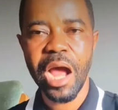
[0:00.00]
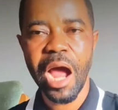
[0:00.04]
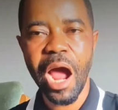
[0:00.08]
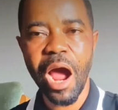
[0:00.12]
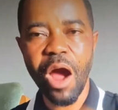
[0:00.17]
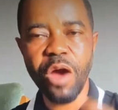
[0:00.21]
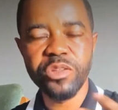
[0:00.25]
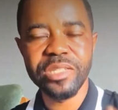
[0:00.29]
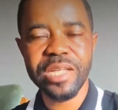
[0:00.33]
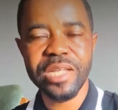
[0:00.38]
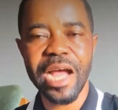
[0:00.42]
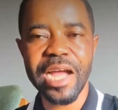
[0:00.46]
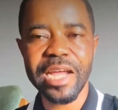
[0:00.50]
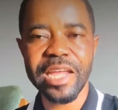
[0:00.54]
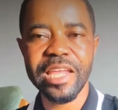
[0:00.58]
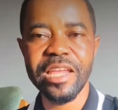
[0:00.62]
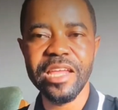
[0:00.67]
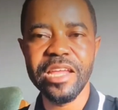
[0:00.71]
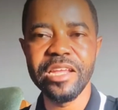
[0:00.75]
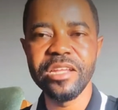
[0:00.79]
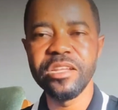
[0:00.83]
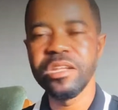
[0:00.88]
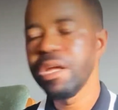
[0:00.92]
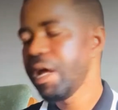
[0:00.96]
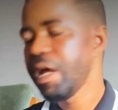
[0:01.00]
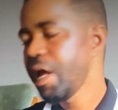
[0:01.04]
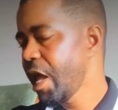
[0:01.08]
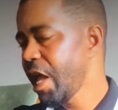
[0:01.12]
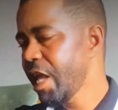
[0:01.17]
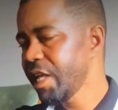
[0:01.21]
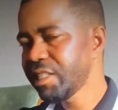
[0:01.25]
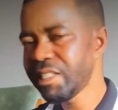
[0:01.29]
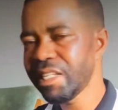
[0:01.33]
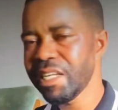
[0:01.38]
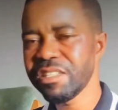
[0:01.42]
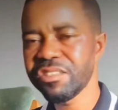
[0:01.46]
house hacking,
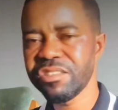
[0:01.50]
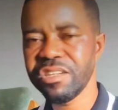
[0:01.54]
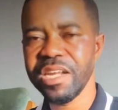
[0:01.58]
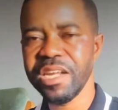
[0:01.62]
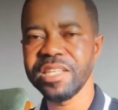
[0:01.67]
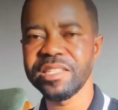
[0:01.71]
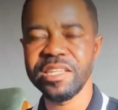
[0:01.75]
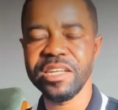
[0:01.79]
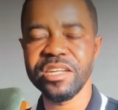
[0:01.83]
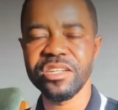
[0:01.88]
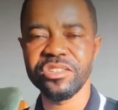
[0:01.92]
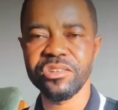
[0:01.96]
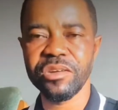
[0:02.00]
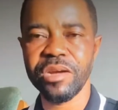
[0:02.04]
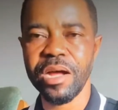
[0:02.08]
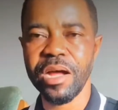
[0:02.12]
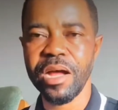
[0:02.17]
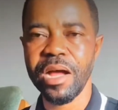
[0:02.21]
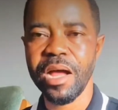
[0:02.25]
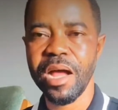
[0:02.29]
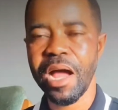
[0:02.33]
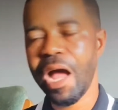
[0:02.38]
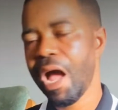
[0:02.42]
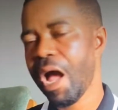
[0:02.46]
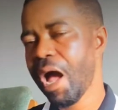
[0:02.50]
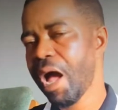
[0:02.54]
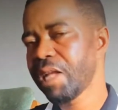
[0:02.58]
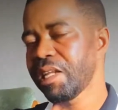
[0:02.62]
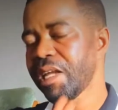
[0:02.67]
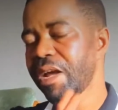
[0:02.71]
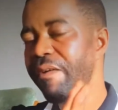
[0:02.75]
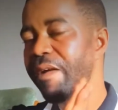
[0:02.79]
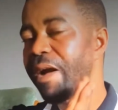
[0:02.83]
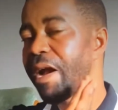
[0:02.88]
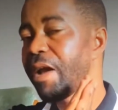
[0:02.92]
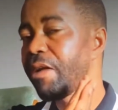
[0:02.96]
etc., etc.
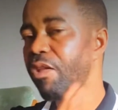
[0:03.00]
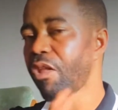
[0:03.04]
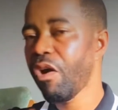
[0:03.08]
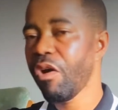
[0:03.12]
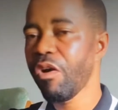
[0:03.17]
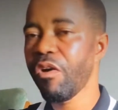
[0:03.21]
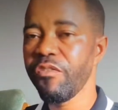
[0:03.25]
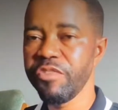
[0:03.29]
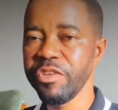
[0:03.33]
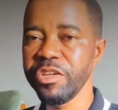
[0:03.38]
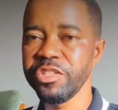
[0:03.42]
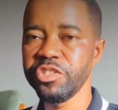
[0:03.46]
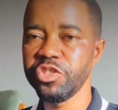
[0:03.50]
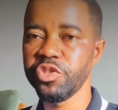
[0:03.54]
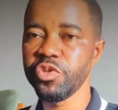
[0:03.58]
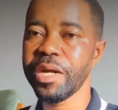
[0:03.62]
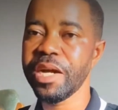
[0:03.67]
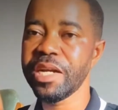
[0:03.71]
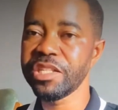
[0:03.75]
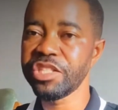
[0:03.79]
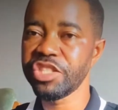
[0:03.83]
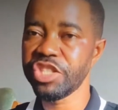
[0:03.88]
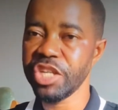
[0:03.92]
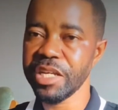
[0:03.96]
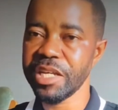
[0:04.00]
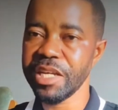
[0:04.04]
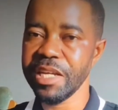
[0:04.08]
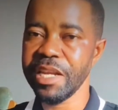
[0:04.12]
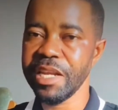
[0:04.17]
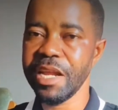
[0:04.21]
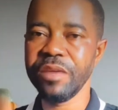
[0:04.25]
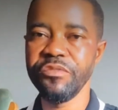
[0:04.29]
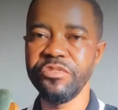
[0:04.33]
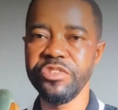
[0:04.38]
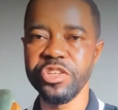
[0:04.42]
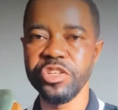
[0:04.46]
There are a lot of it you can check in
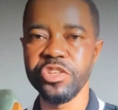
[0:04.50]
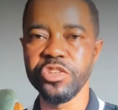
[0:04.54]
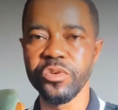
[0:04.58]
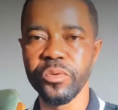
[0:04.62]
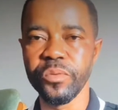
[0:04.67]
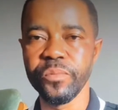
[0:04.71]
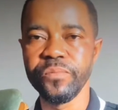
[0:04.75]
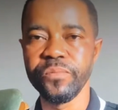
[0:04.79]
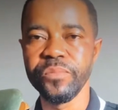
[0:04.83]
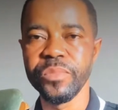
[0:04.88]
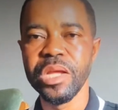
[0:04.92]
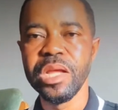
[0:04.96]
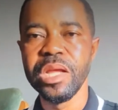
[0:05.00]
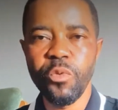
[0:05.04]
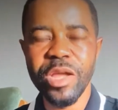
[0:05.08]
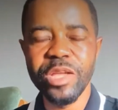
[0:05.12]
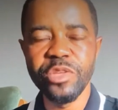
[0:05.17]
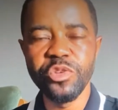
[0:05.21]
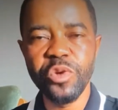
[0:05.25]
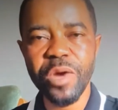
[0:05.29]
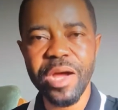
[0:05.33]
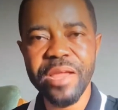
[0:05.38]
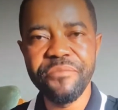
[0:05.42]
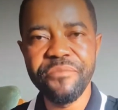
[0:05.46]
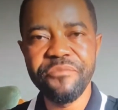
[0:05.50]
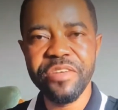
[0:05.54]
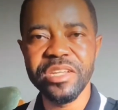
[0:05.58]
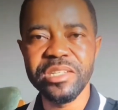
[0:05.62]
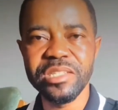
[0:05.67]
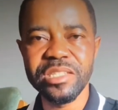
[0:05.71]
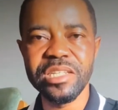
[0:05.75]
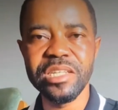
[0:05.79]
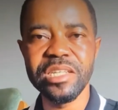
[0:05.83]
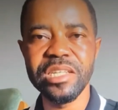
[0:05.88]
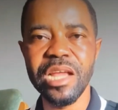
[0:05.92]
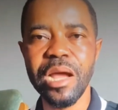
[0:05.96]
that video. When you are
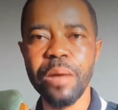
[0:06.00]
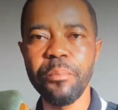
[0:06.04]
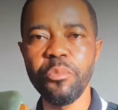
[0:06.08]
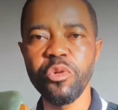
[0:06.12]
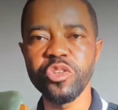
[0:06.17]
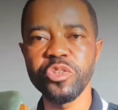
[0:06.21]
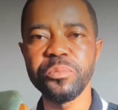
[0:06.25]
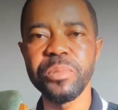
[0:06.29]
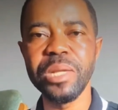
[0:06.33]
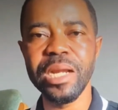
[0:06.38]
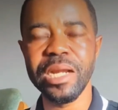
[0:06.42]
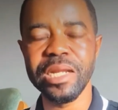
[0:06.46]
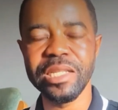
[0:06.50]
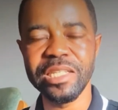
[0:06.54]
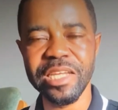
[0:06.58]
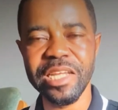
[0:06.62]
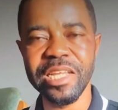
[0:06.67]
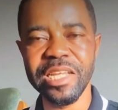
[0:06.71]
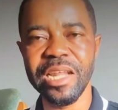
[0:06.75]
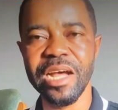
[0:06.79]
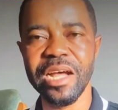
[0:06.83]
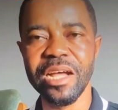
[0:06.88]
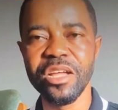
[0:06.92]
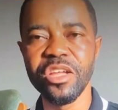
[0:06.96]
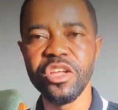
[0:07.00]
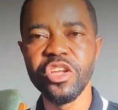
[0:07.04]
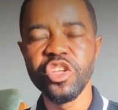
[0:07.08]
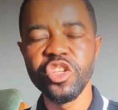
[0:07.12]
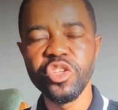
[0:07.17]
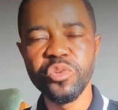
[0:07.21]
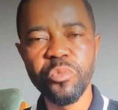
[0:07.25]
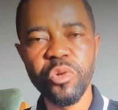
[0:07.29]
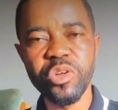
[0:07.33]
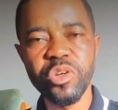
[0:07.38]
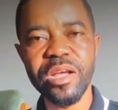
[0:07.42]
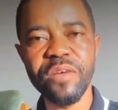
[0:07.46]
investing, there must be an agenda. You
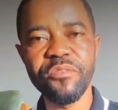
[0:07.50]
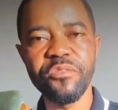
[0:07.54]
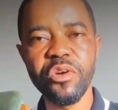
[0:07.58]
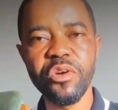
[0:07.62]
must have